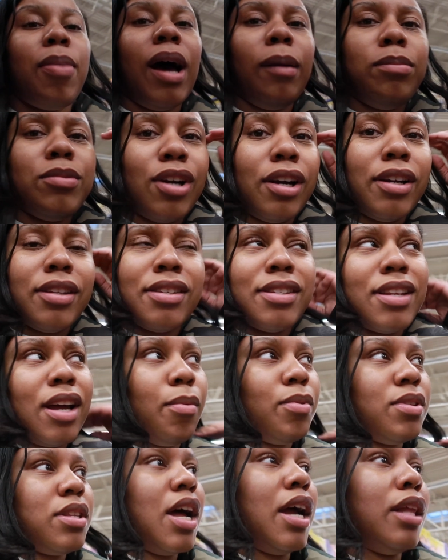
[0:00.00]
pop tarts since i
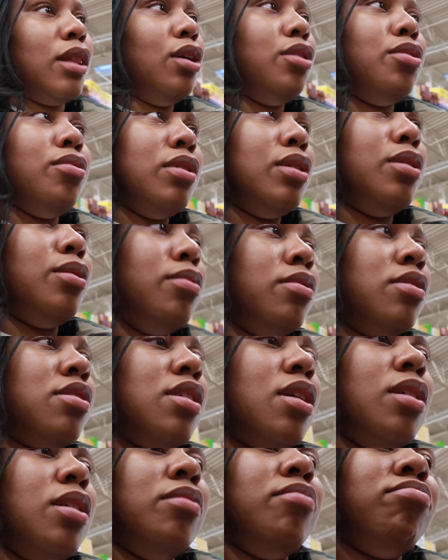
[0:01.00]
was like little little
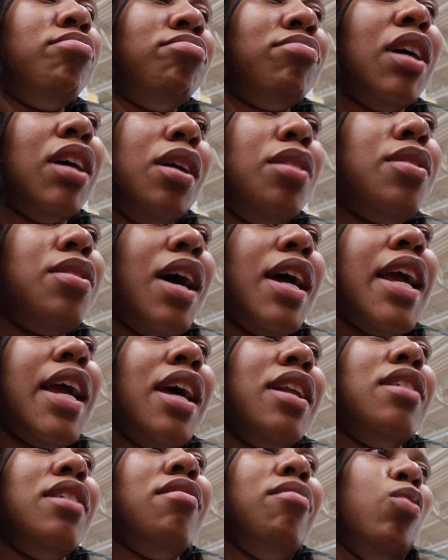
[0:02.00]
so i don't know i
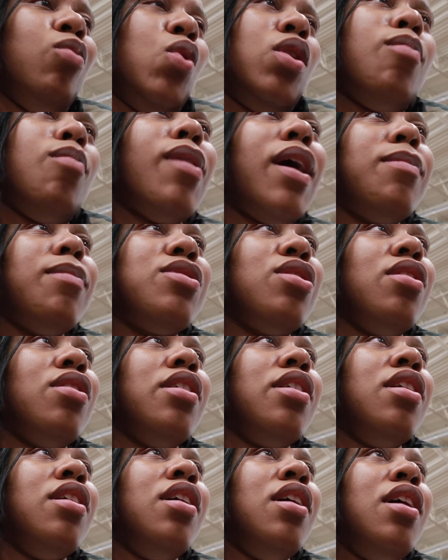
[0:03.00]
kind of want a pop
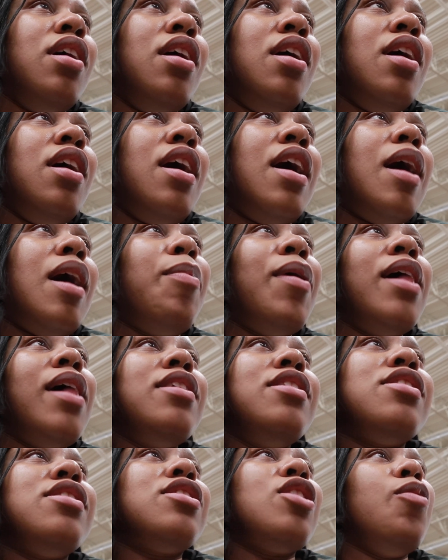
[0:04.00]
tart i
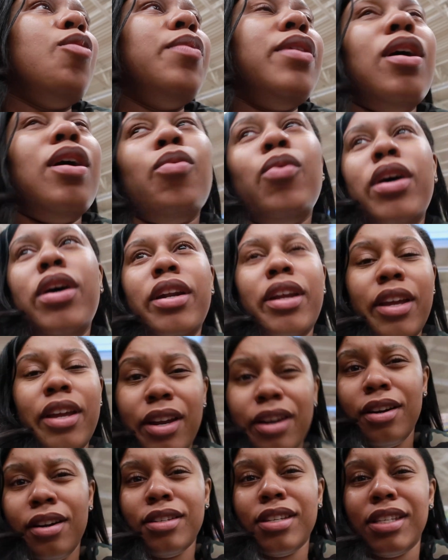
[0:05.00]
probably just open up one in
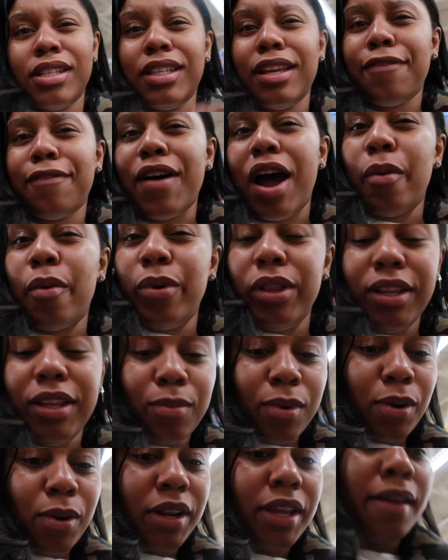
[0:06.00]
here to see if i really
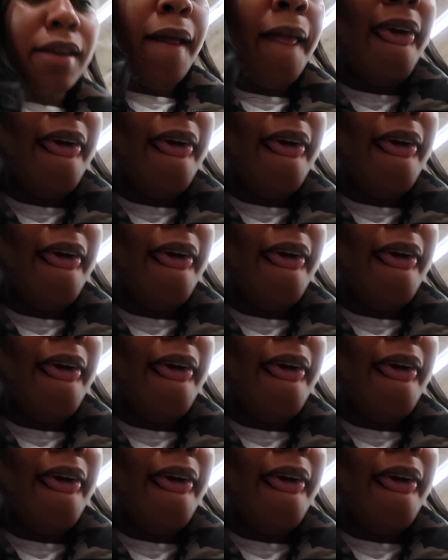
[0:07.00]
want it